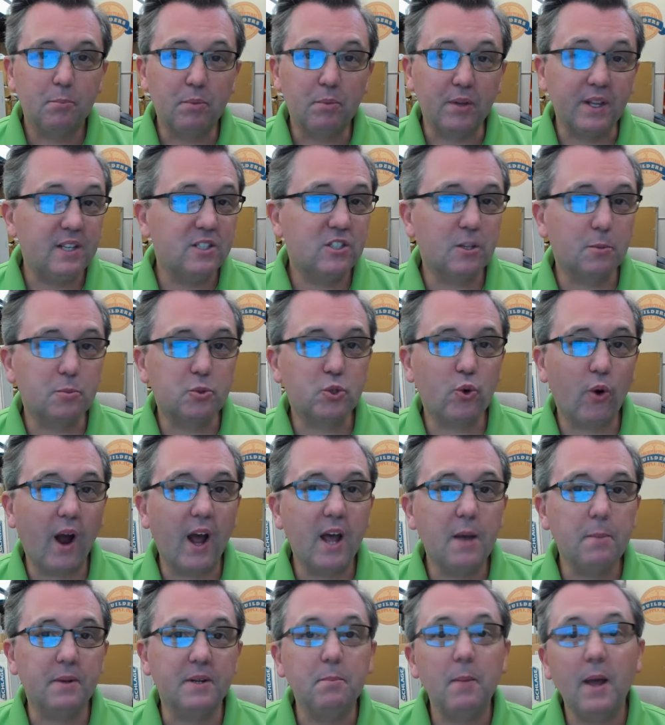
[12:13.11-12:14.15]
please
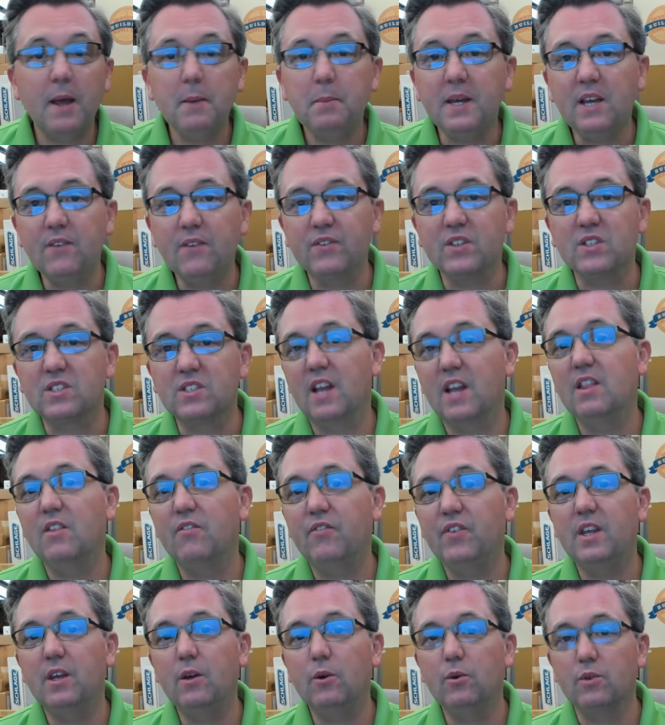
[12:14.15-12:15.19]
subscribe, and maybe even send the
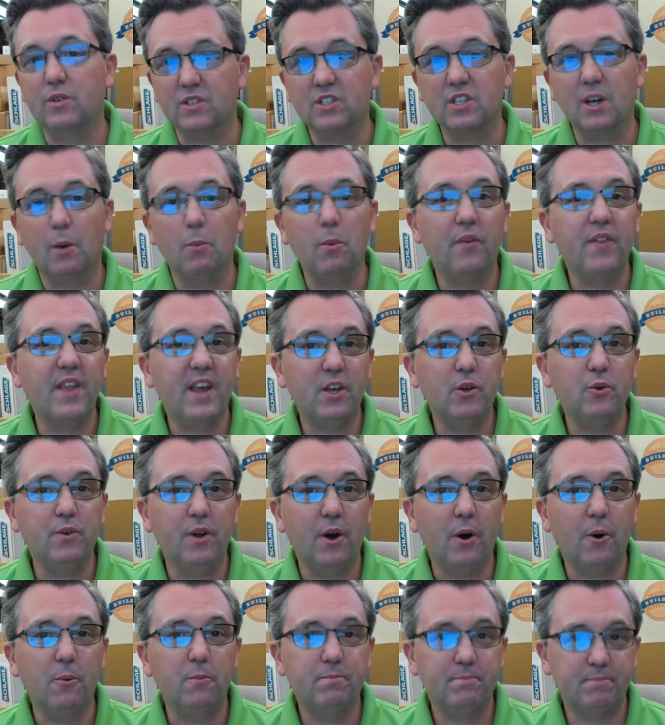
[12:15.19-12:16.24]
video to someone that you
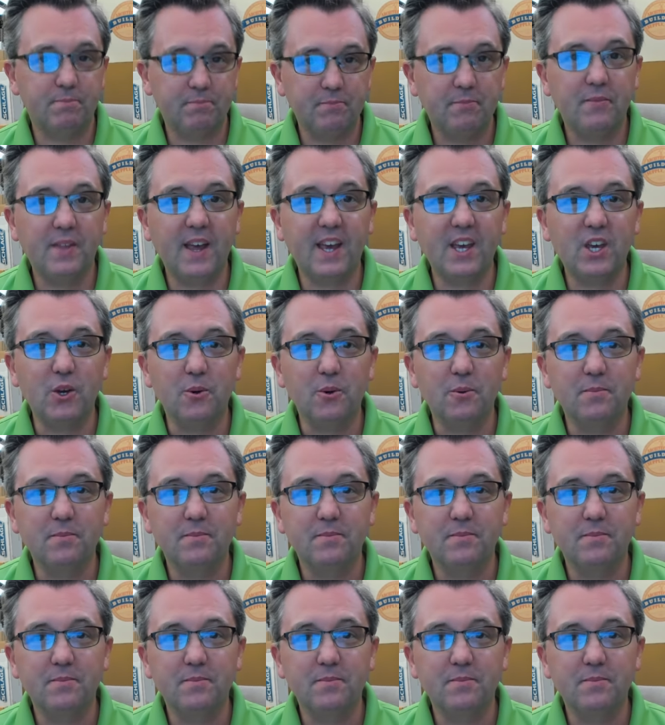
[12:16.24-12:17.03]
know. Thank you.